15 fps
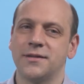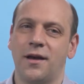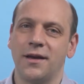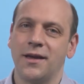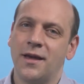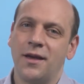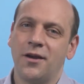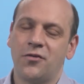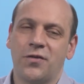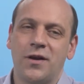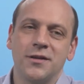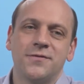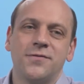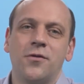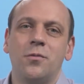like
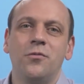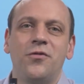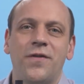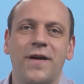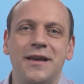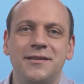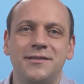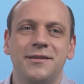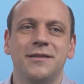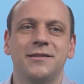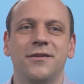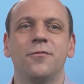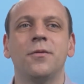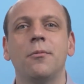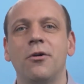transform faces,
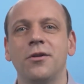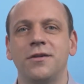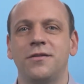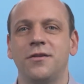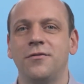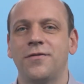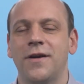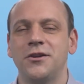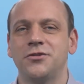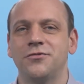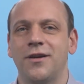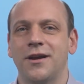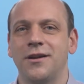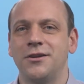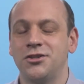if we're wanting to do facial
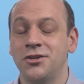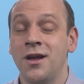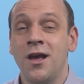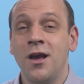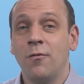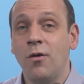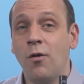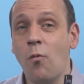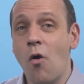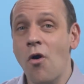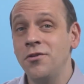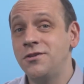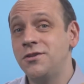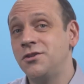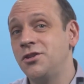recognition. We'll
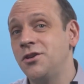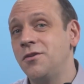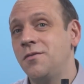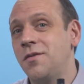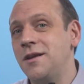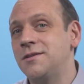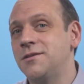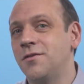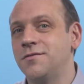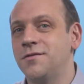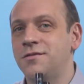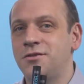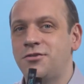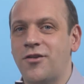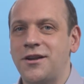want to do these sorts
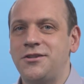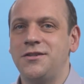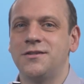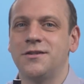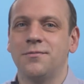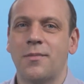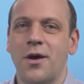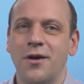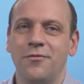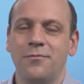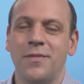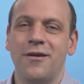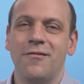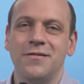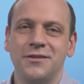of stretches and
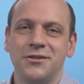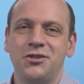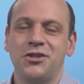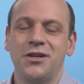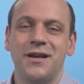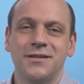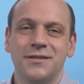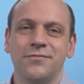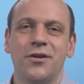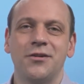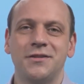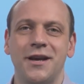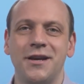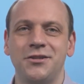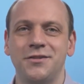mirrors and shears and
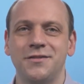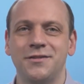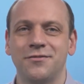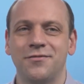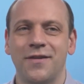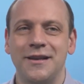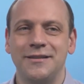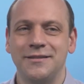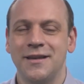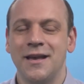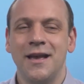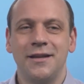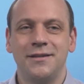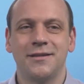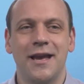rotations to faces
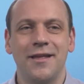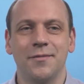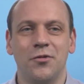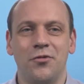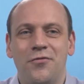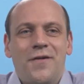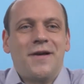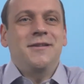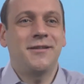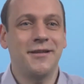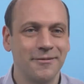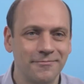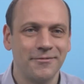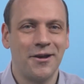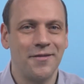to get them all
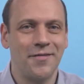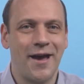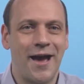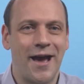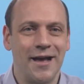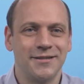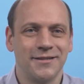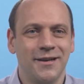facing like that